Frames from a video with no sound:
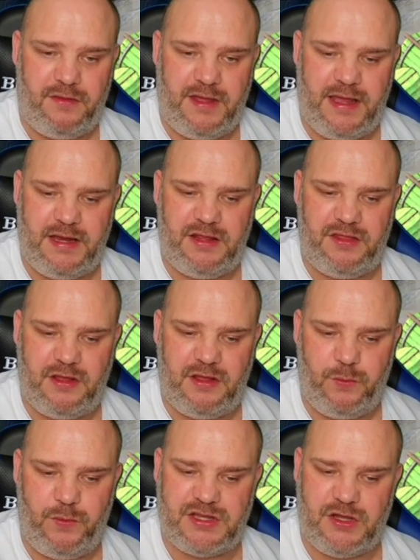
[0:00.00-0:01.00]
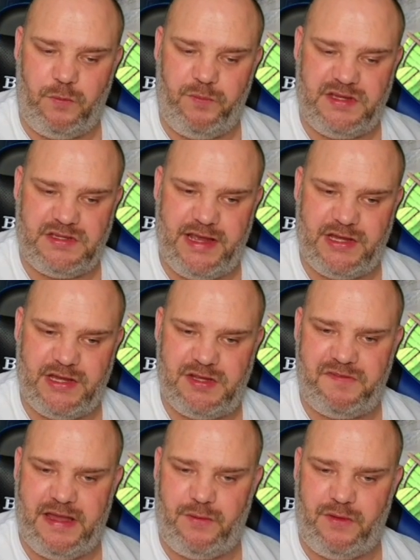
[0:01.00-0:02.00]
The handy thing with this comp is I actually
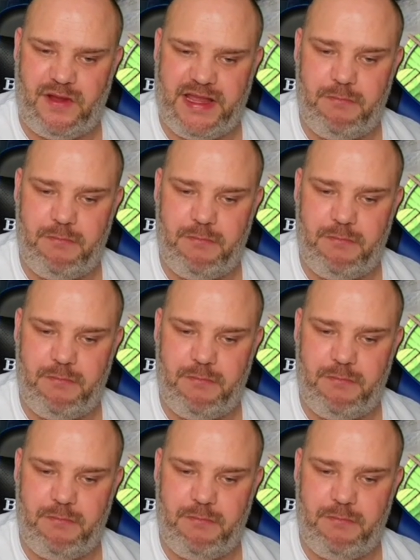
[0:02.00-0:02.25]
found that I